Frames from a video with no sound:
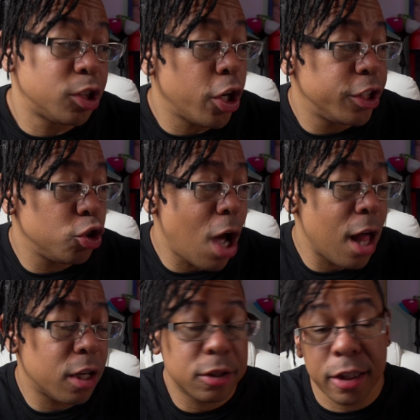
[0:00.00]

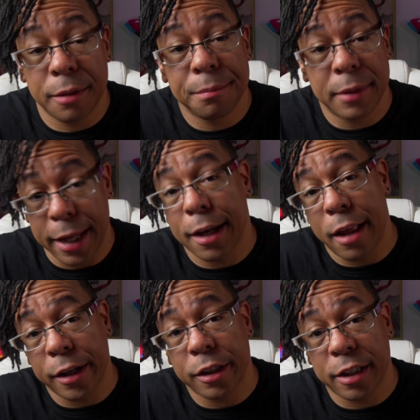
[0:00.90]
$32 and Key
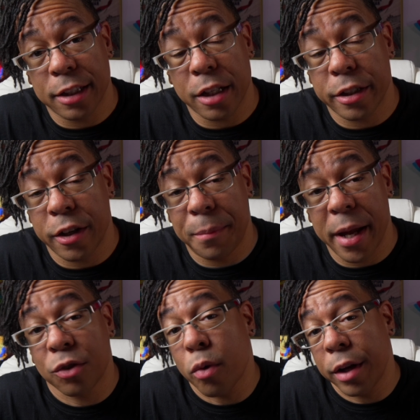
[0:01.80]
Collector says I should have
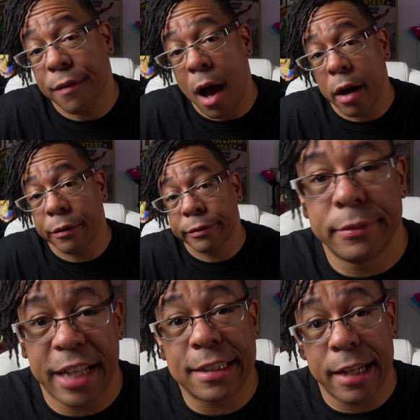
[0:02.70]
paid
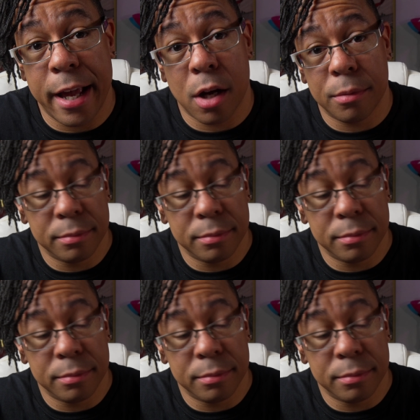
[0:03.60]
$25. That's an L.